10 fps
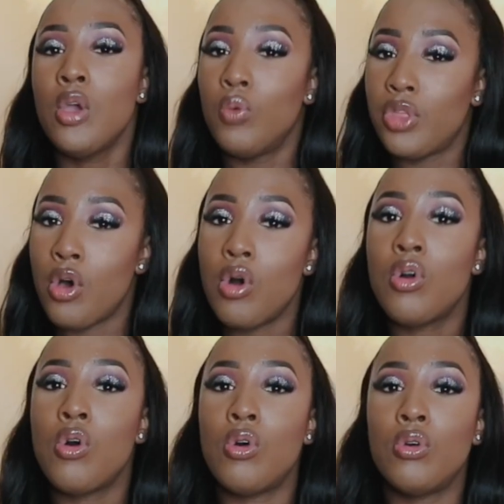With
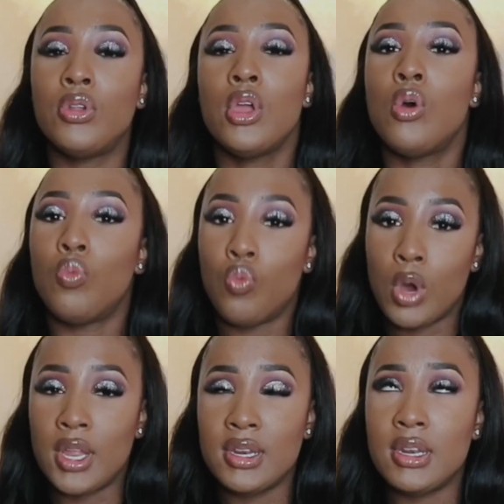Hold,
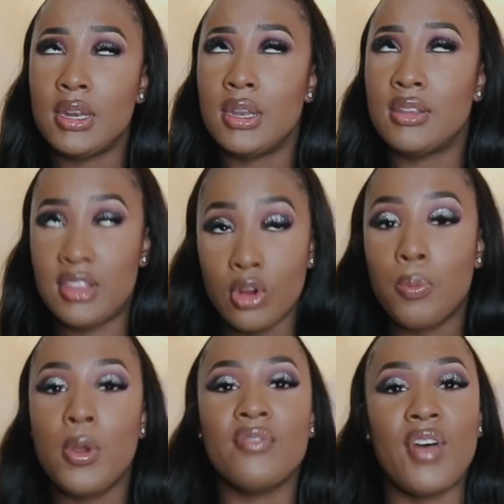
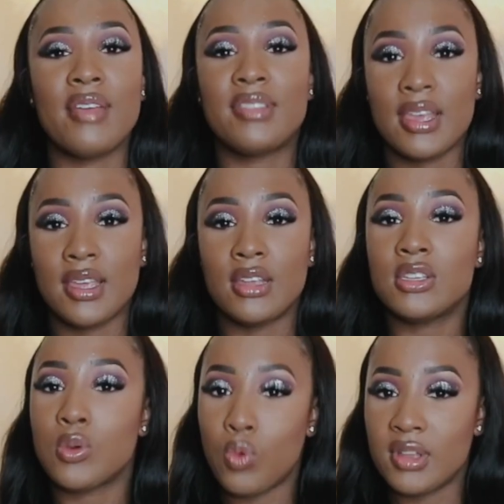0.5 second
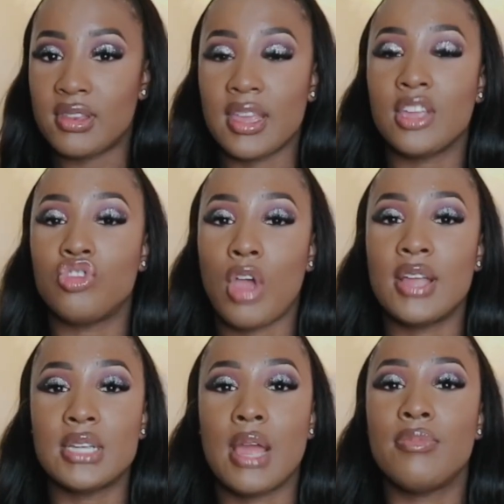to 1 second
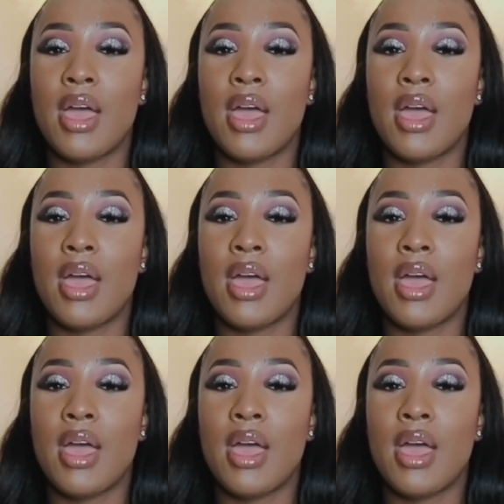dry time.